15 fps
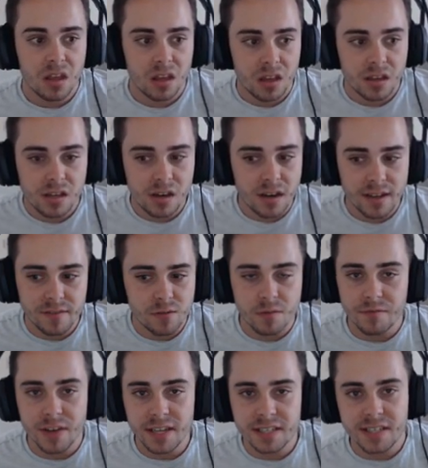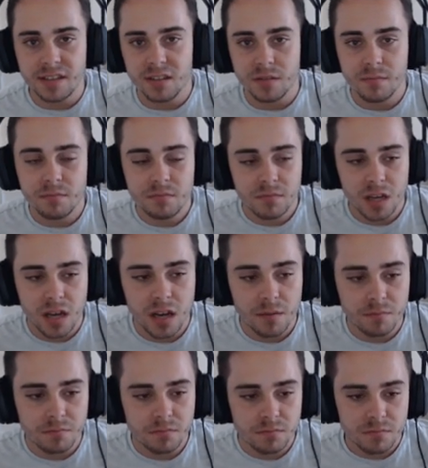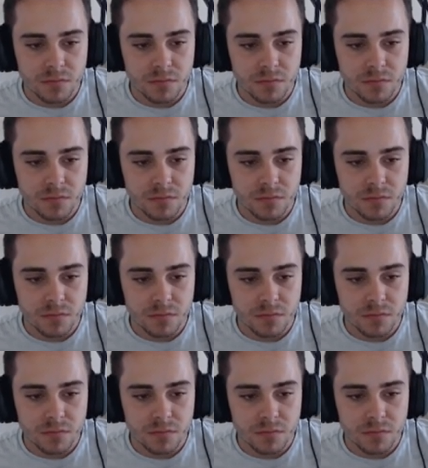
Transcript: you don't have to invest in them um,